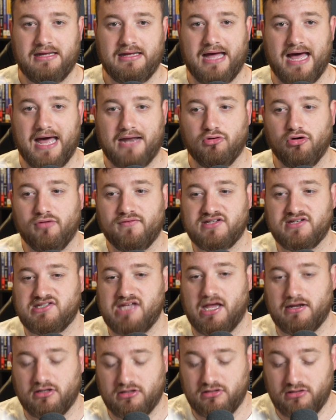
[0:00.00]
And all of a
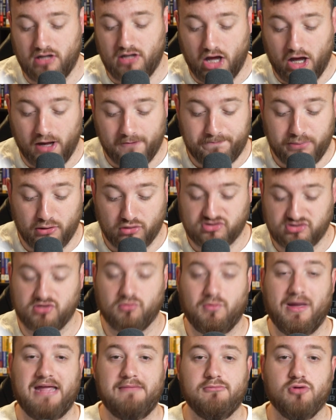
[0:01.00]
sudden, our books are
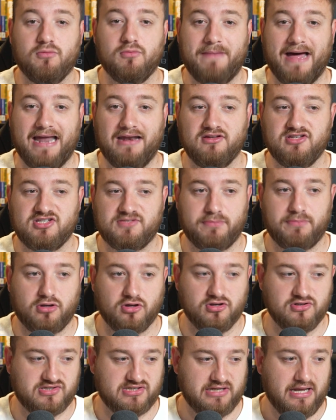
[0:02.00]
way more balanced
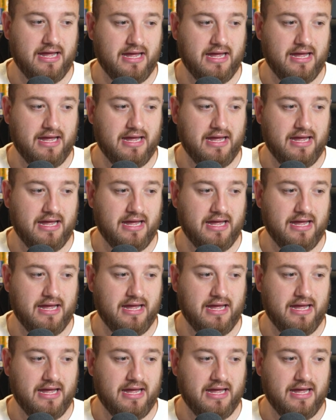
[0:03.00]
because